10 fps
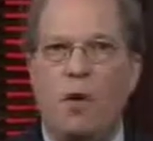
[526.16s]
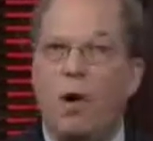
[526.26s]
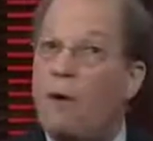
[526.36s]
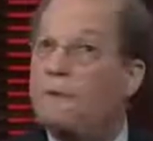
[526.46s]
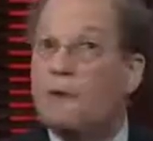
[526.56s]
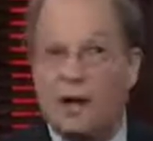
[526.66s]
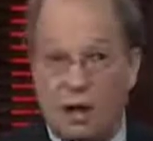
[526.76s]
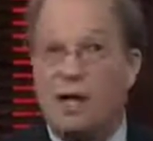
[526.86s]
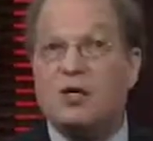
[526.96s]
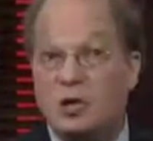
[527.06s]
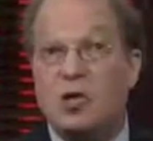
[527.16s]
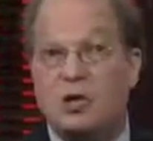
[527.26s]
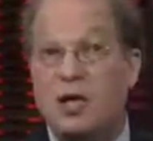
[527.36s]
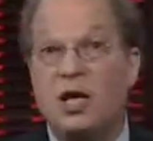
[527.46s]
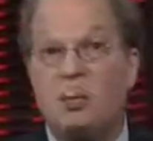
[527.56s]
Often it is just
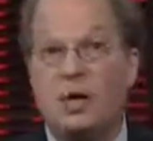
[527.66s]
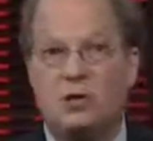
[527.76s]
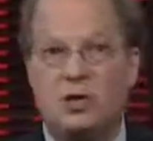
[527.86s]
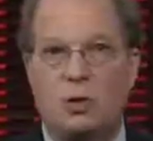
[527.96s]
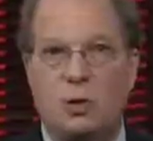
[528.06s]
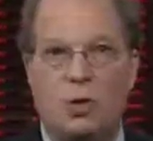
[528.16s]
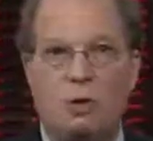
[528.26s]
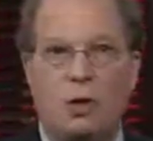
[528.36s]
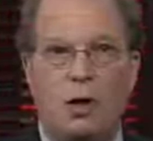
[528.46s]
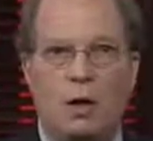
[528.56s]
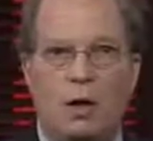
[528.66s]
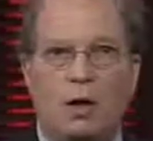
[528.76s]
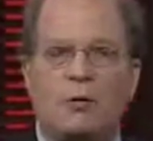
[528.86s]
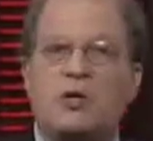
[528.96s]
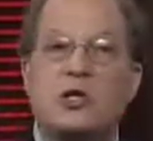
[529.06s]
an email to someone.
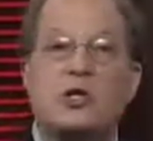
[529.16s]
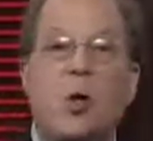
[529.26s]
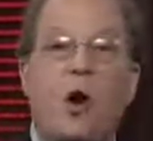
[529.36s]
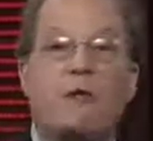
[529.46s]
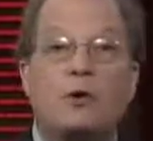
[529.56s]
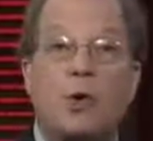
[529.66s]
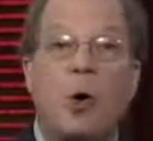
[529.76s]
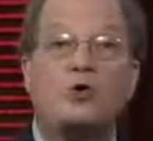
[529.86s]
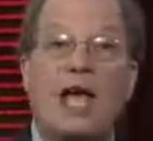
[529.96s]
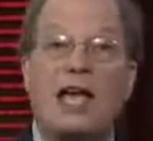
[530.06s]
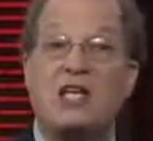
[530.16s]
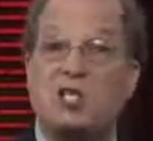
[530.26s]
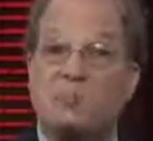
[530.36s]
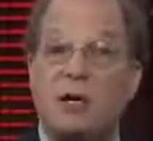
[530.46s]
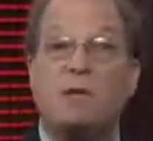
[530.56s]
This is often called a
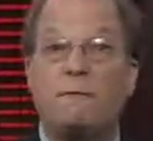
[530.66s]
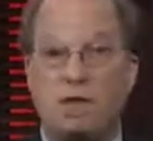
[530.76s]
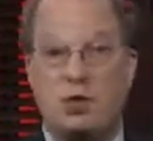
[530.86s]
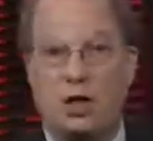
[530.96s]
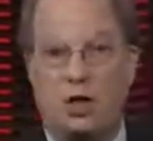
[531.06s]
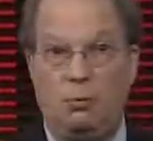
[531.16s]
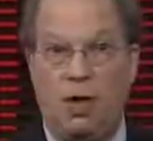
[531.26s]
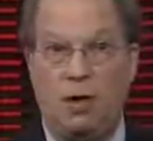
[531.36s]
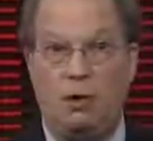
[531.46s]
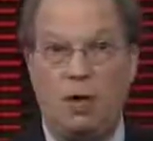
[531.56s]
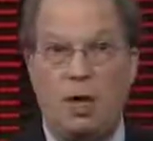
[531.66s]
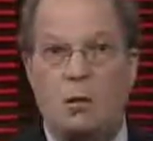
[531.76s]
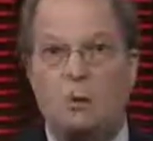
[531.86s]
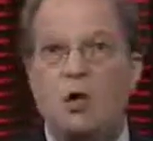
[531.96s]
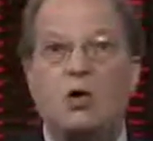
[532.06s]
spear phishing email
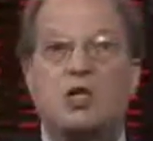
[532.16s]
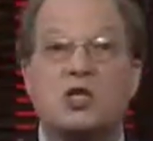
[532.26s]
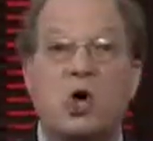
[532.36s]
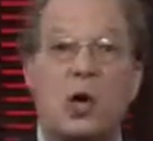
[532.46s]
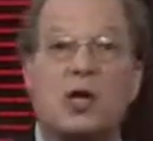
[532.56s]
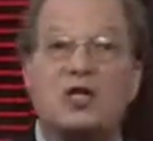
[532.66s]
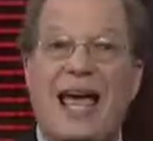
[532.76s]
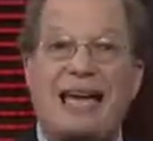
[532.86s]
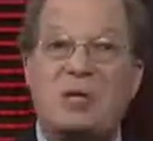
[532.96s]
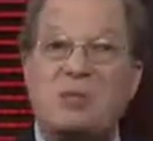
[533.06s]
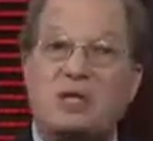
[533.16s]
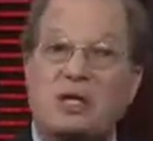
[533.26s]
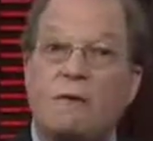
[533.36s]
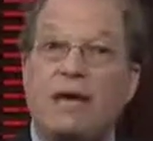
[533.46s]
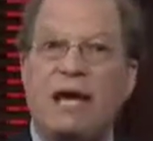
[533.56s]
because it targets a
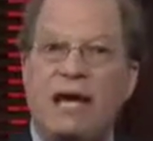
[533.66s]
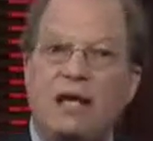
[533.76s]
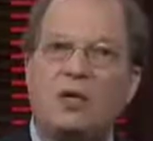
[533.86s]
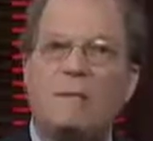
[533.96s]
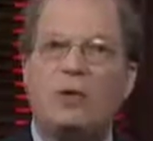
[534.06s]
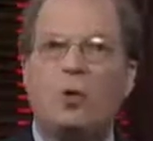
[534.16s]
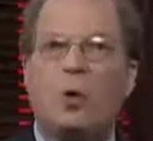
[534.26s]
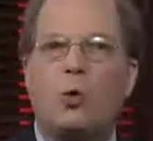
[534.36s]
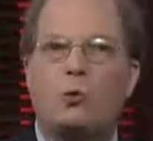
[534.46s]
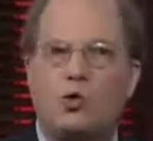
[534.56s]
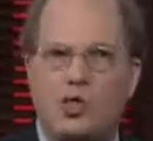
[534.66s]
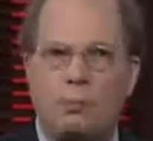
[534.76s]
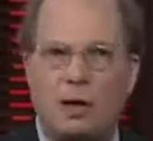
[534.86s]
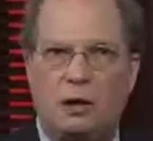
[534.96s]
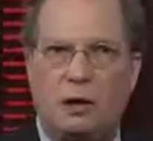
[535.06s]
specific individual or
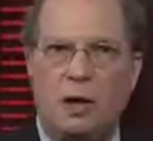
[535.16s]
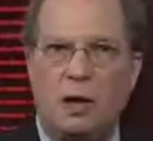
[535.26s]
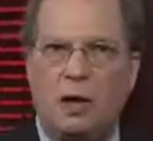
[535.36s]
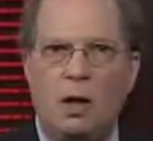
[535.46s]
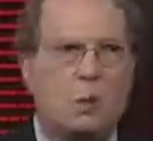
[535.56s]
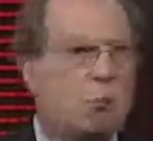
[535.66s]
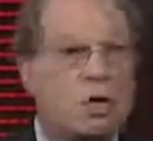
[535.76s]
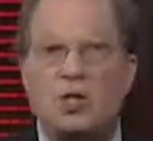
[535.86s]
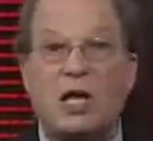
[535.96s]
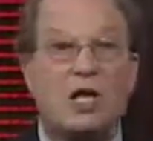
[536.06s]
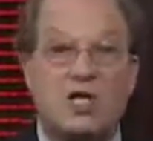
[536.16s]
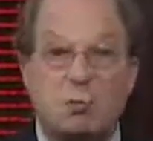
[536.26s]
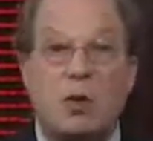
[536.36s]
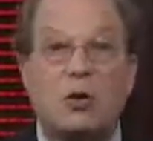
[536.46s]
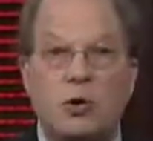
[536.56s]
recipient, much like a
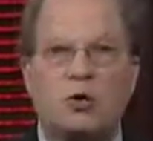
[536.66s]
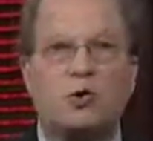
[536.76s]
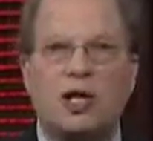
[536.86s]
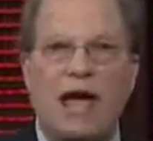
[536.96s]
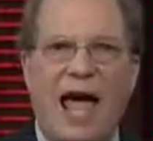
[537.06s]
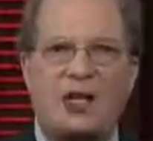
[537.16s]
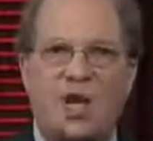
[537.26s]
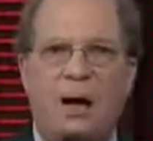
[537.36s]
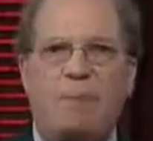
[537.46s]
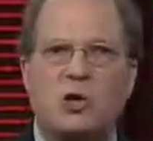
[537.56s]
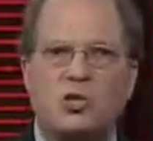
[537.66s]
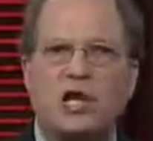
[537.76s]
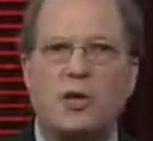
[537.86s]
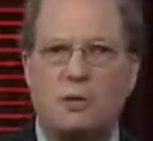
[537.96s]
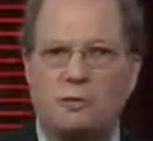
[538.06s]
spear used to catch a
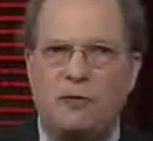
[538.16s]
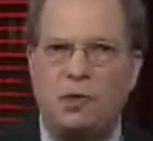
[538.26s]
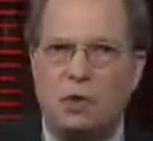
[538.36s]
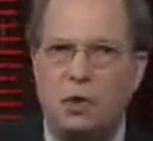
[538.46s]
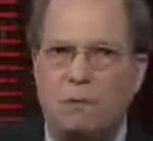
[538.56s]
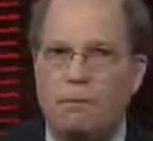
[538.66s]
particular fish.